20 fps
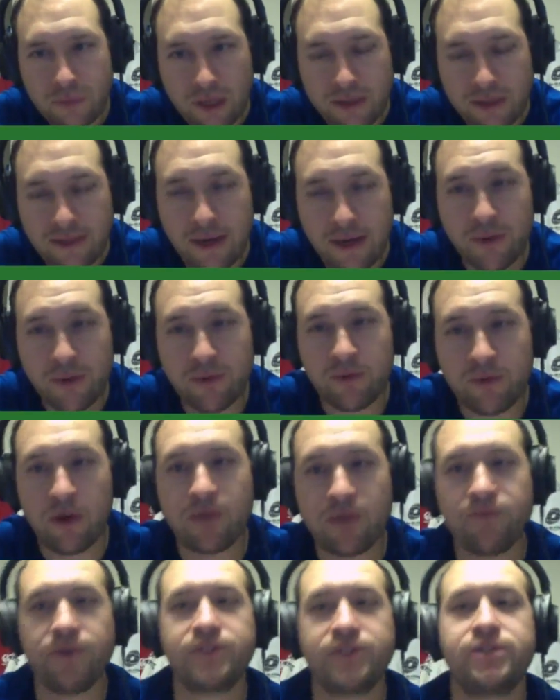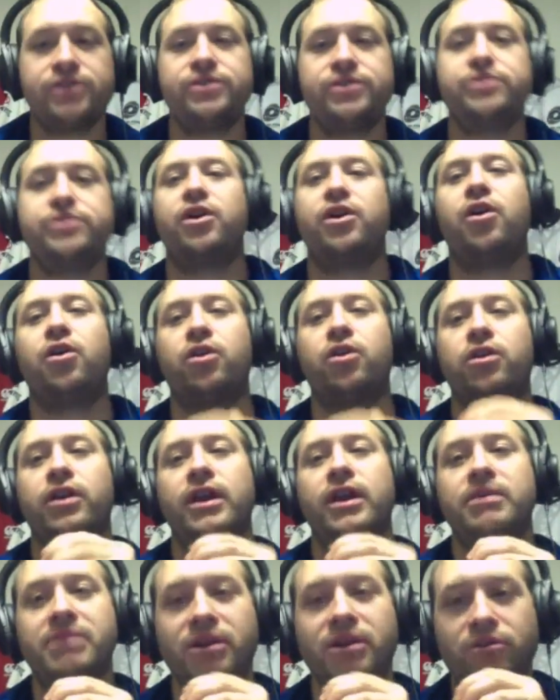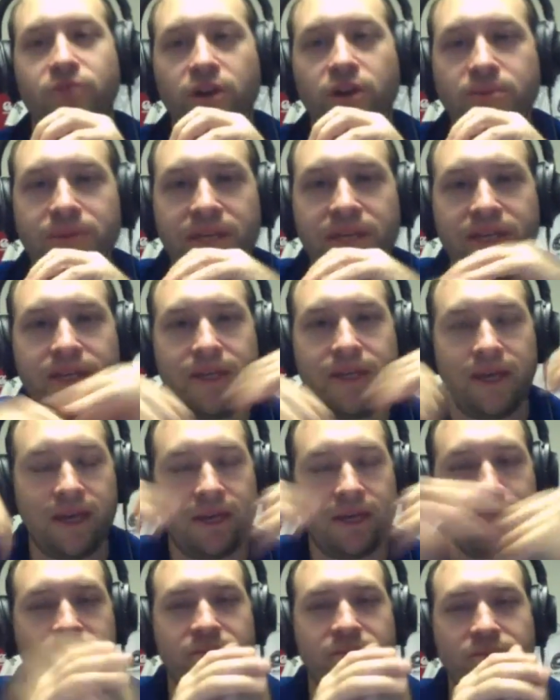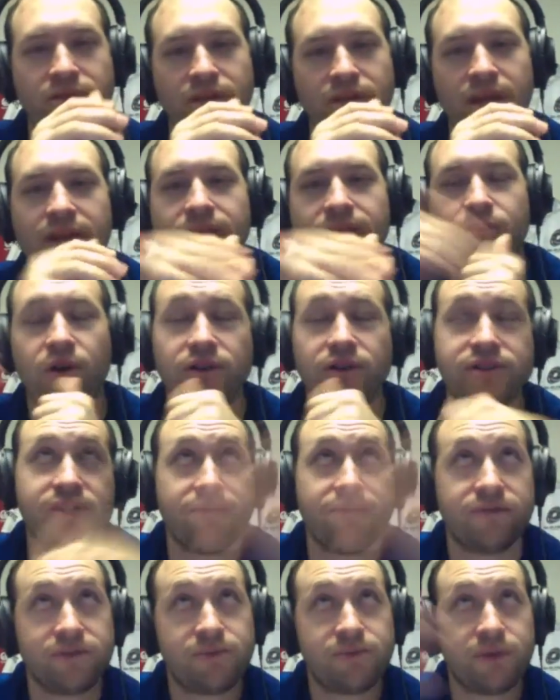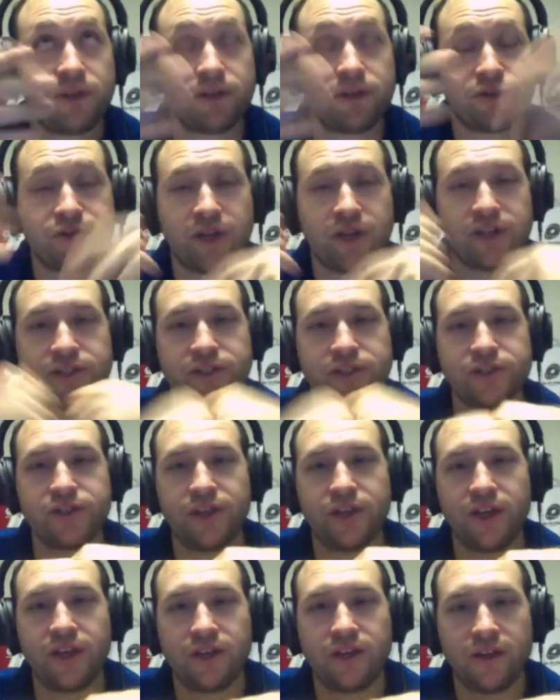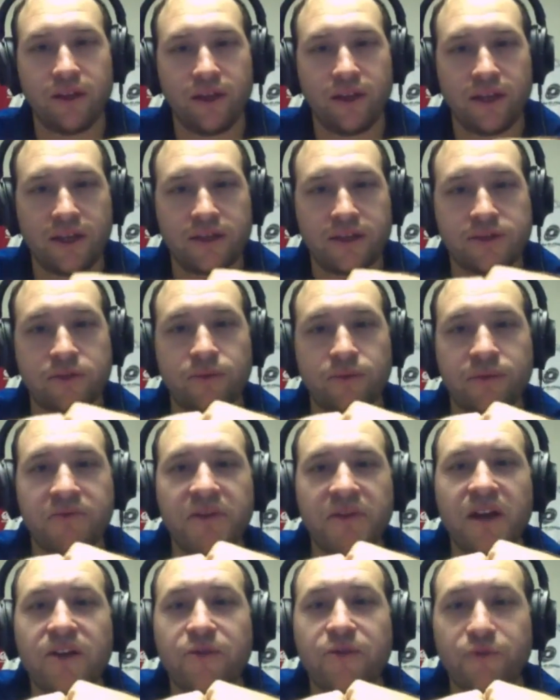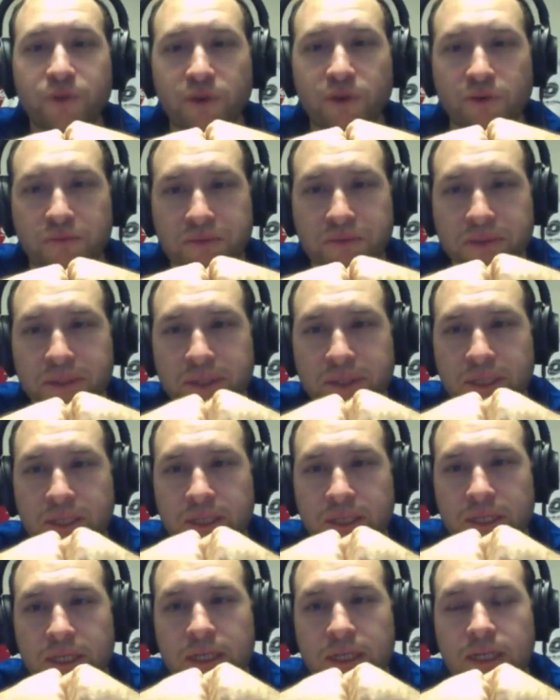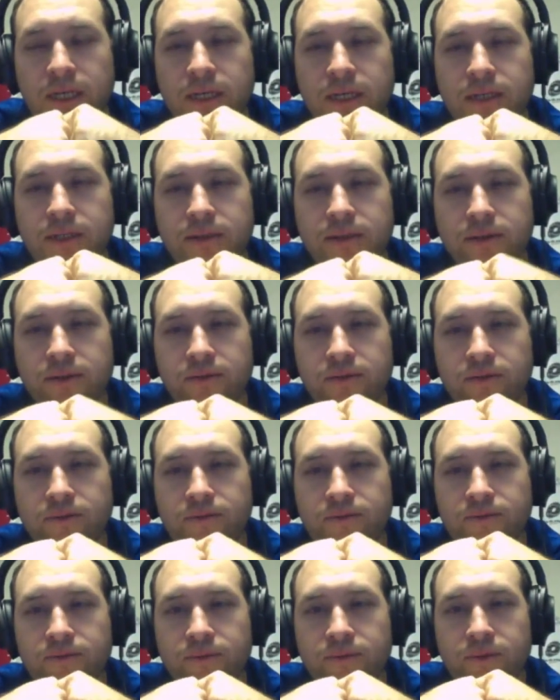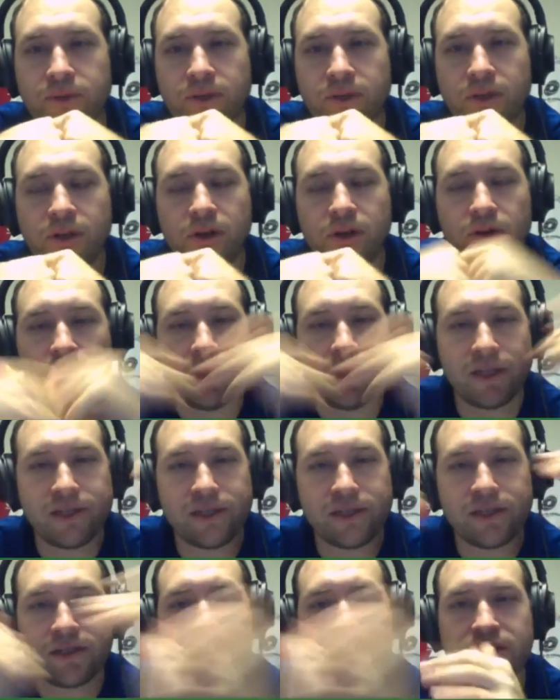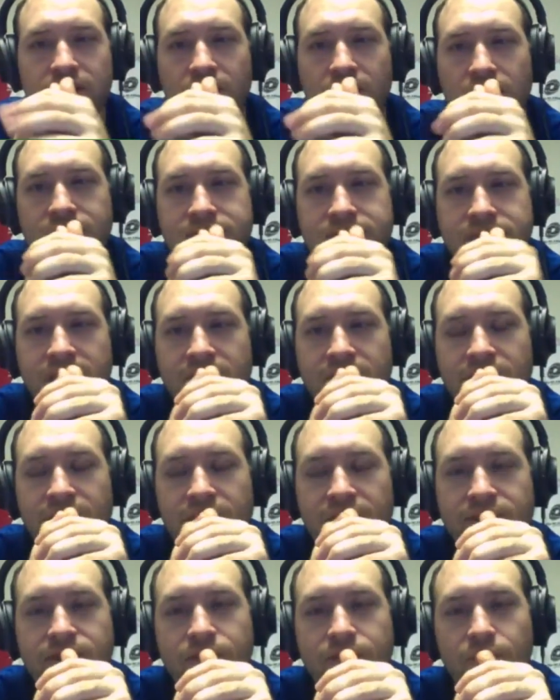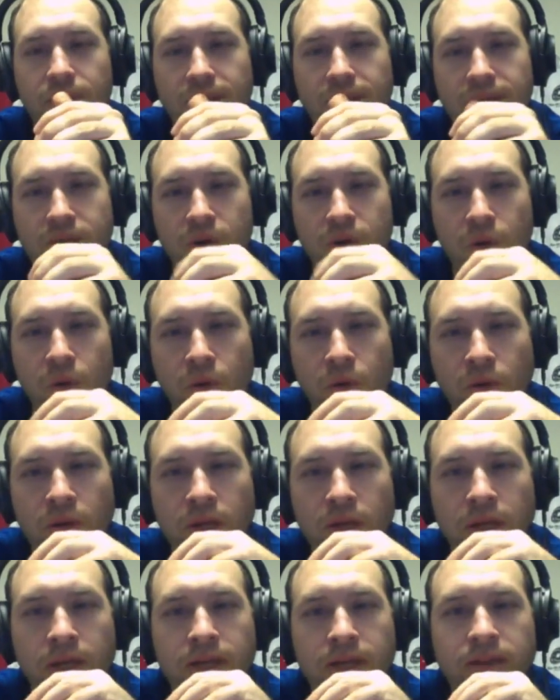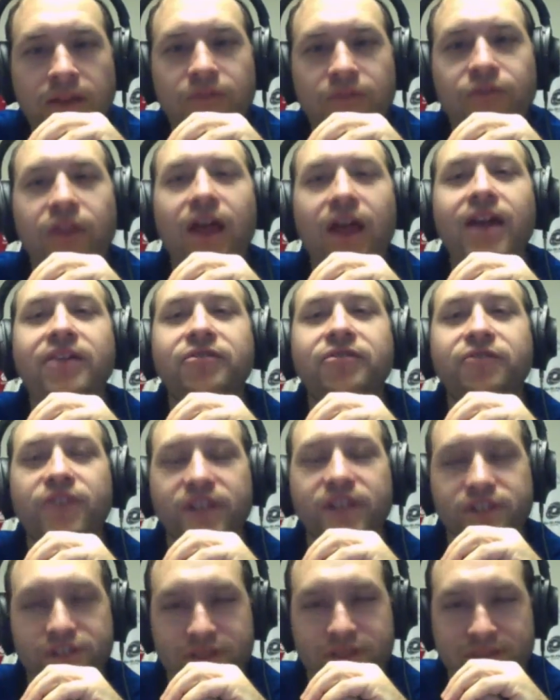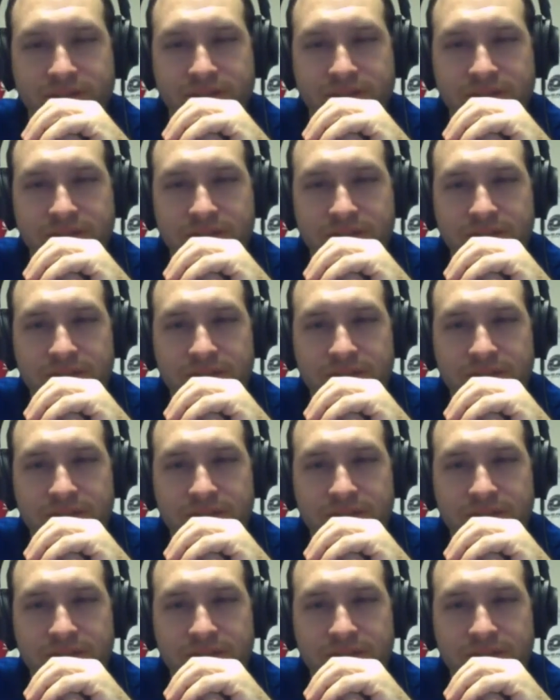that we run, which is our ML Rugby, and people are like, well, Sevens players transitioning into the league. So we've got a few. You've listened on Saturday to Grant Cole, the Flying Fijians,